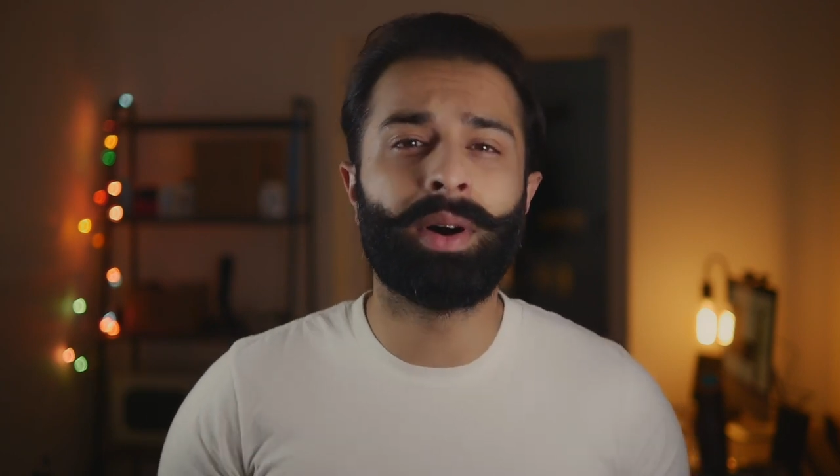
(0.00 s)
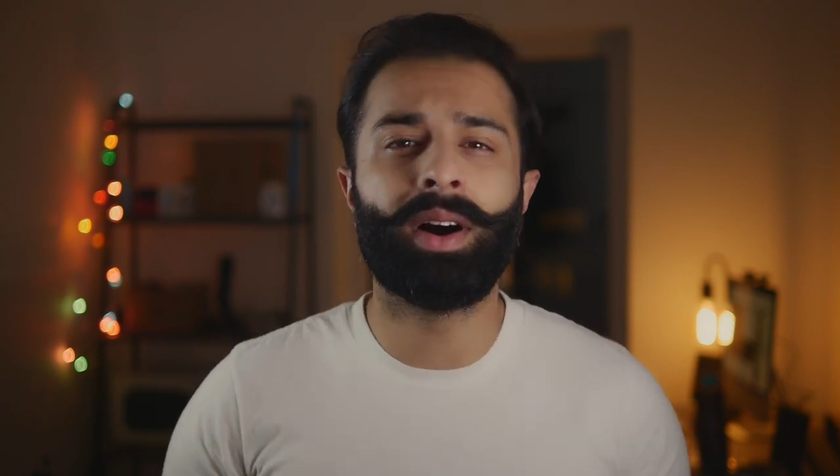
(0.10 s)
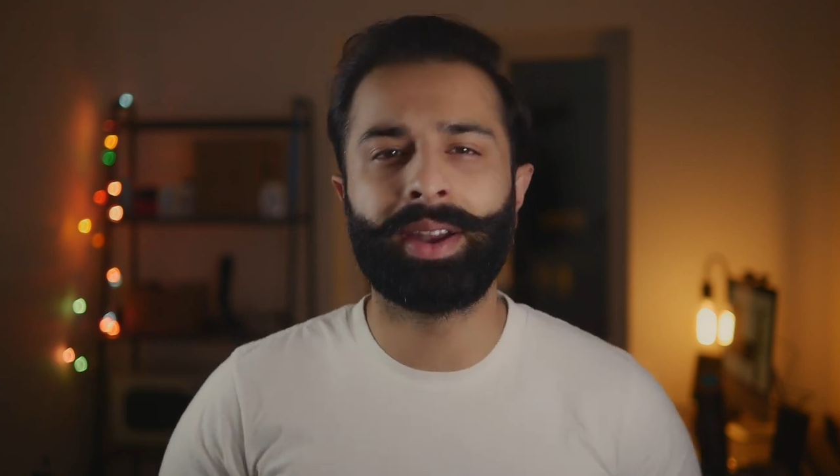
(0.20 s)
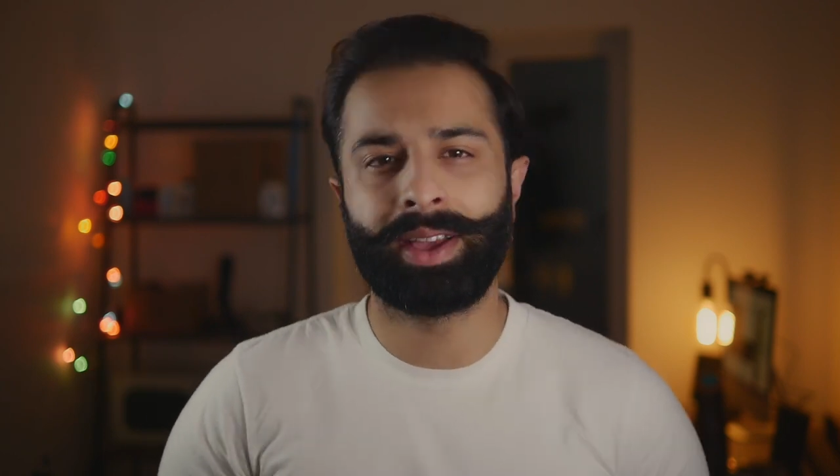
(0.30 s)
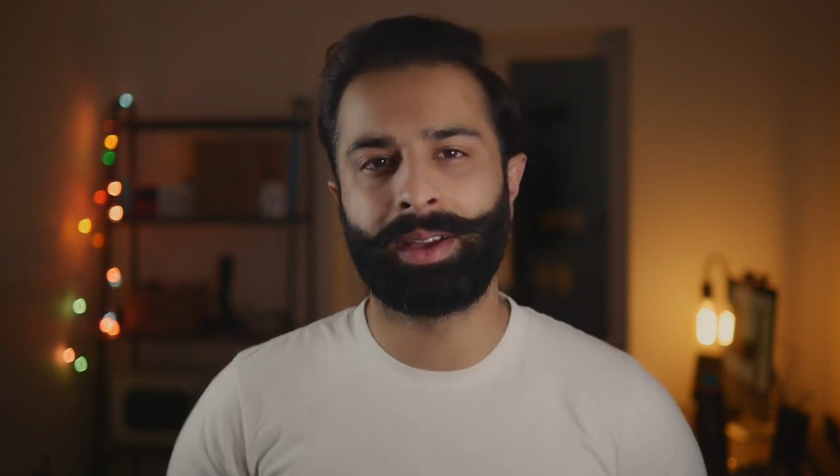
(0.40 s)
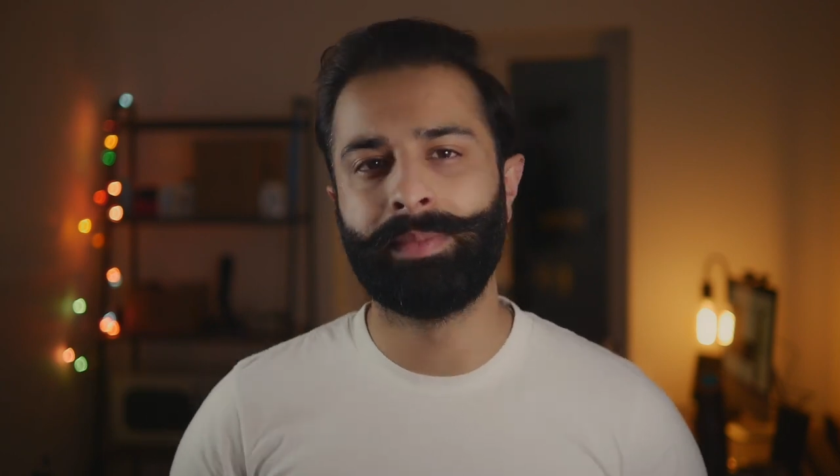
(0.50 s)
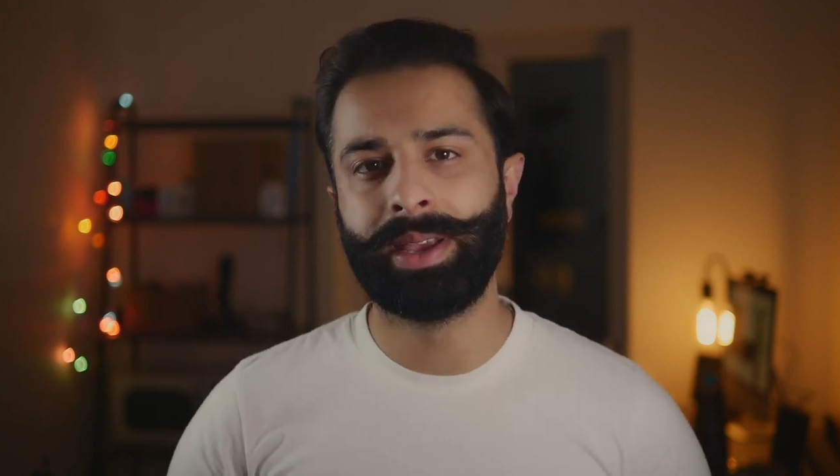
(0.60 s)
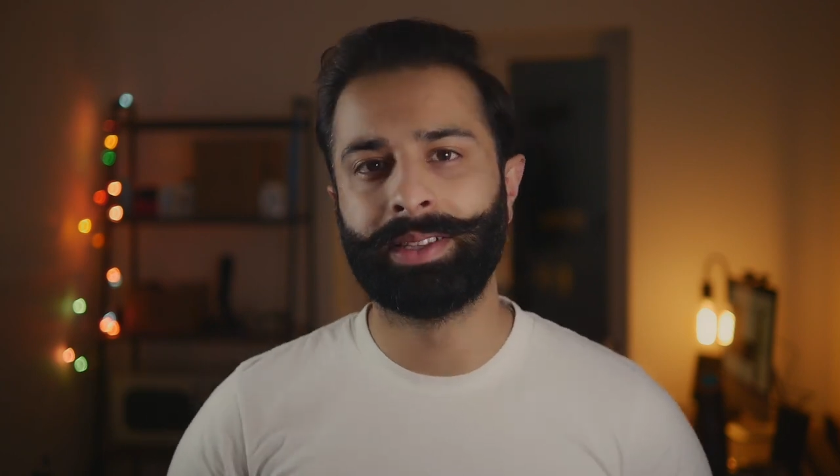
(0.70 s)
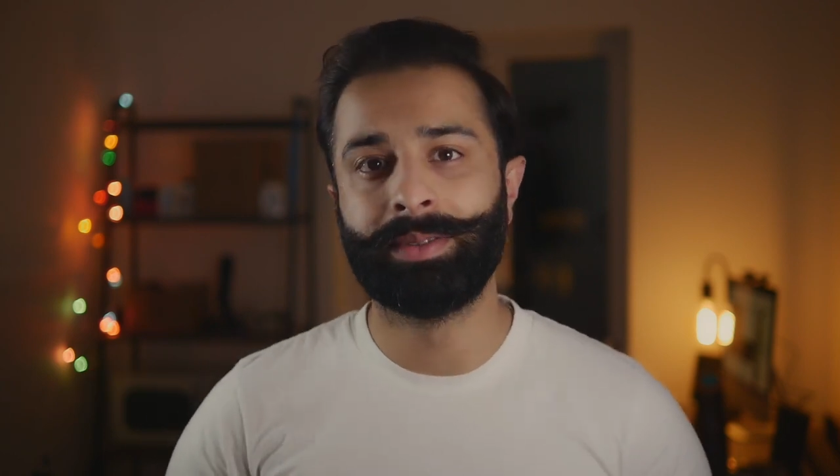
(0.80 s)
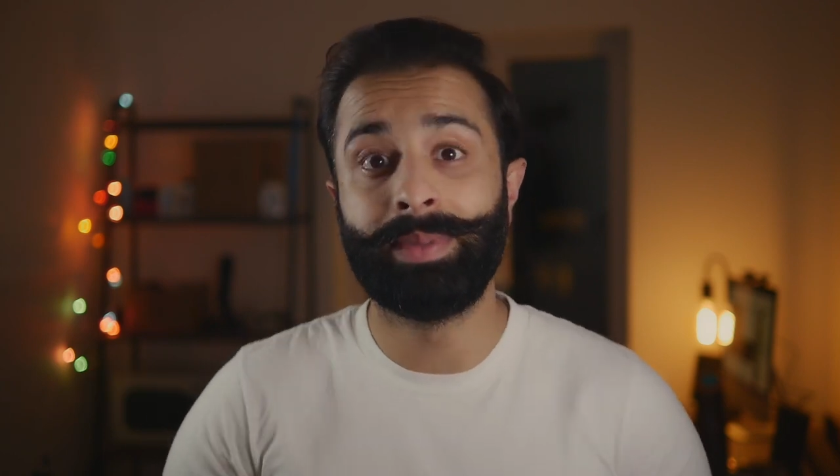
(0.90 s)
hard it can
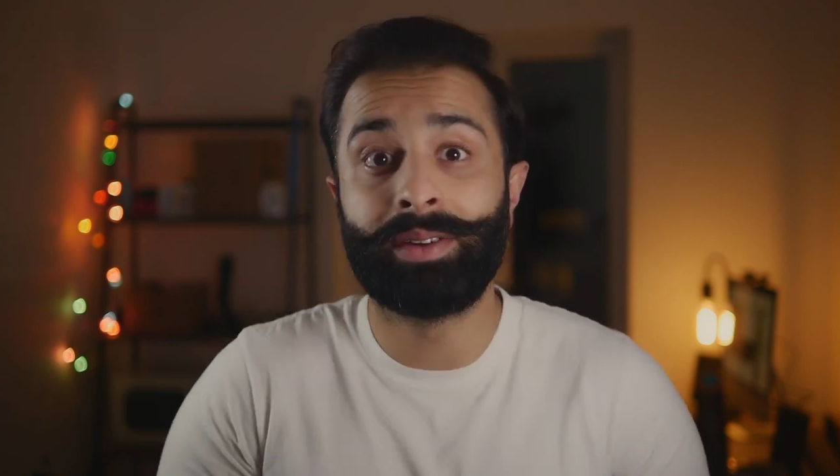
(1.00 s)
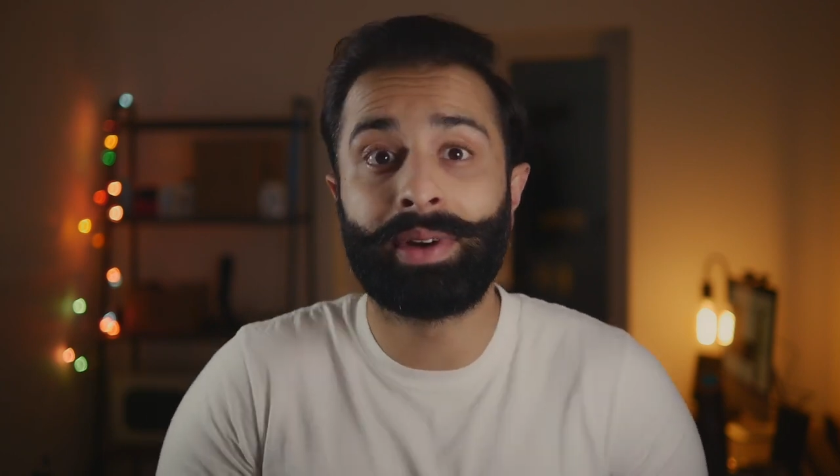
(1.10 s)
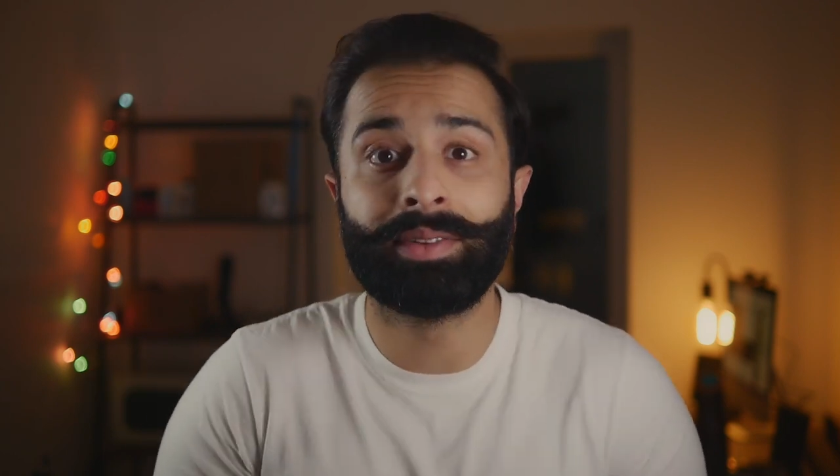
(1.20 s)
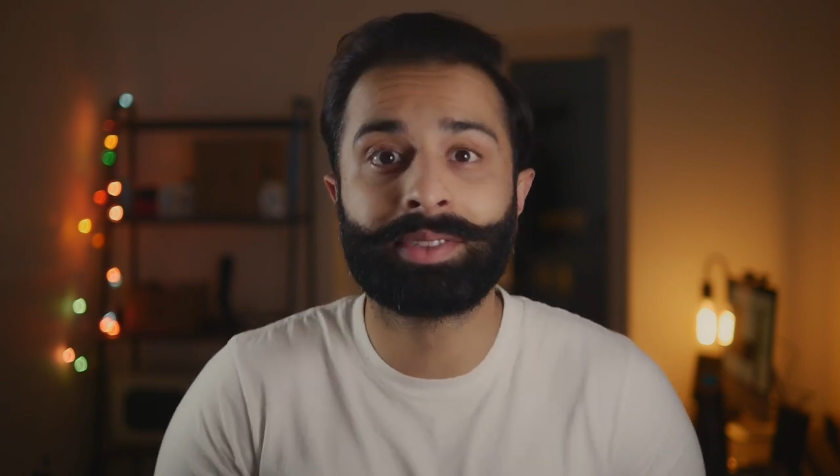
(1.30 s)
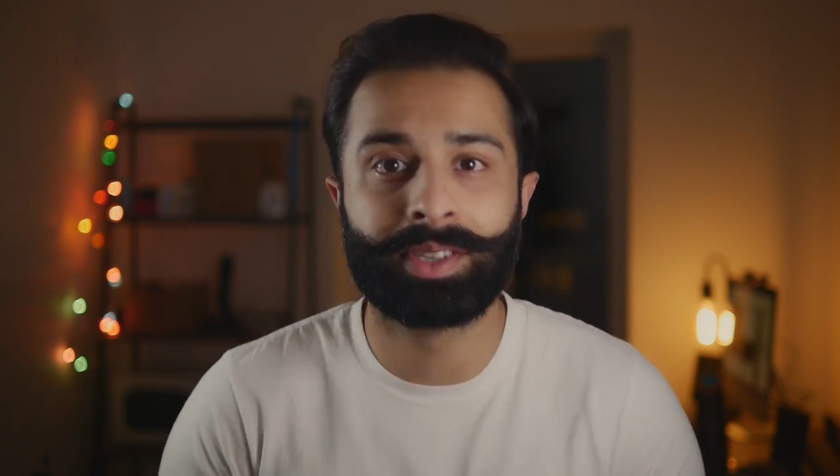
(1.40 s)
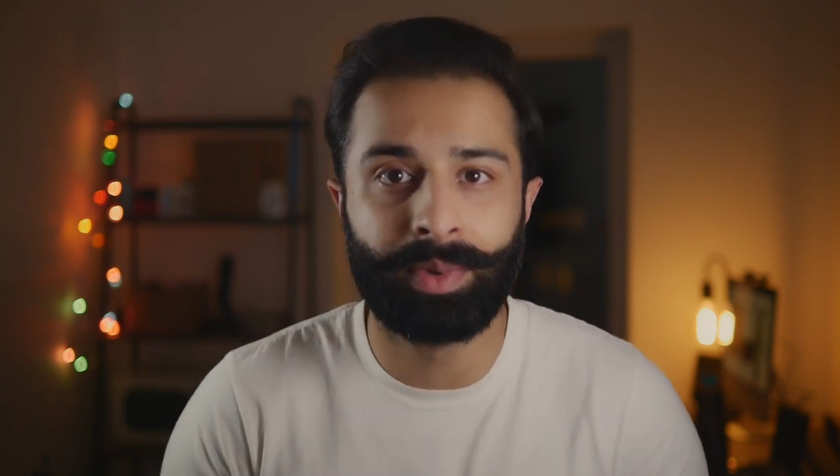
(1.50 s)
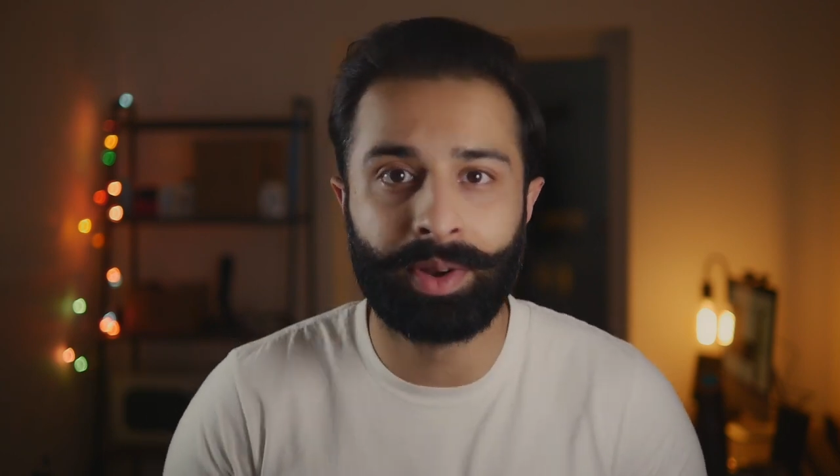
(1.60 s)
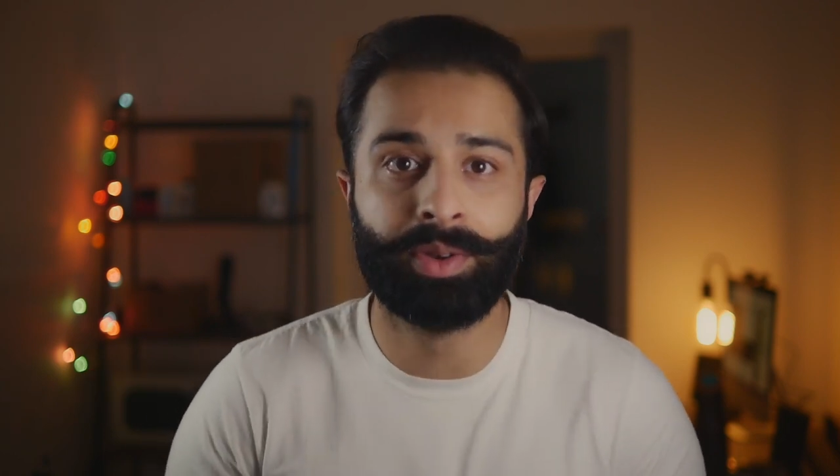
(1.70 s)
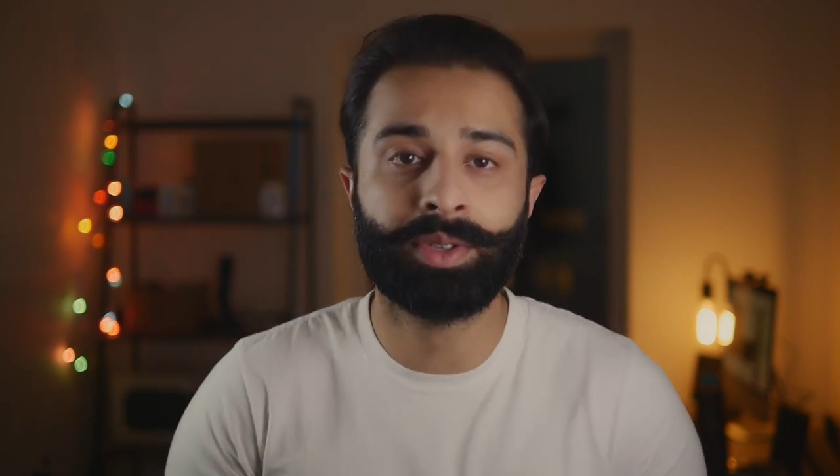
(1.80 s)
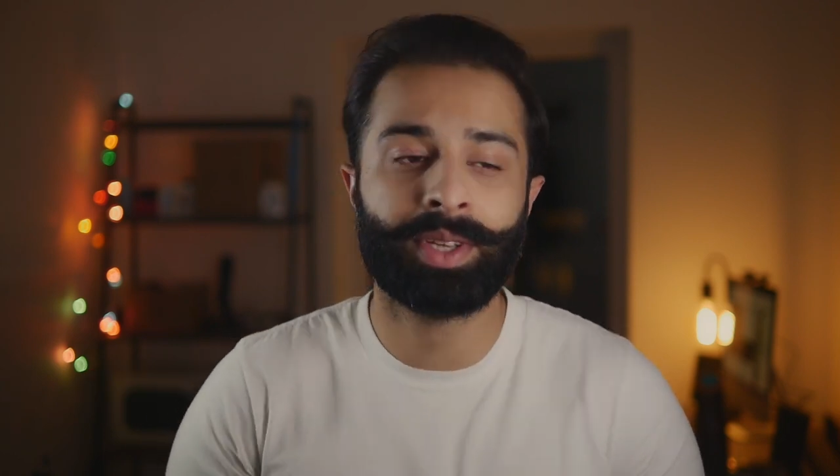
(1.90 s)
be to be around
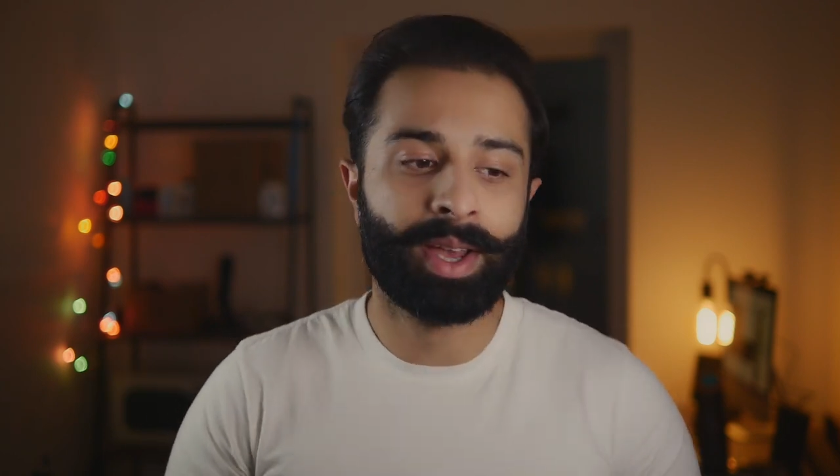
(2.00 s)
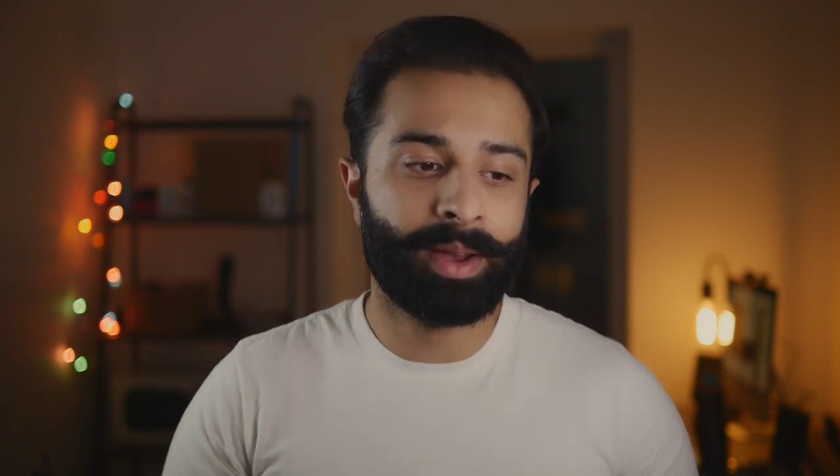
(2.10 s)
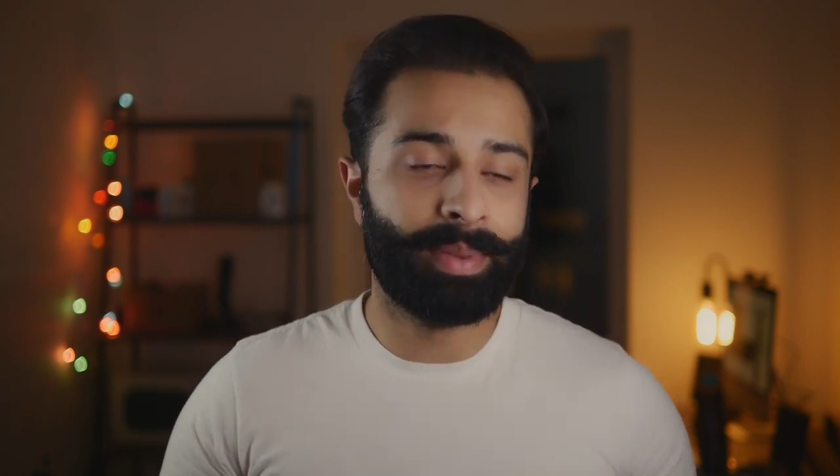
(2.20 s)
someone whose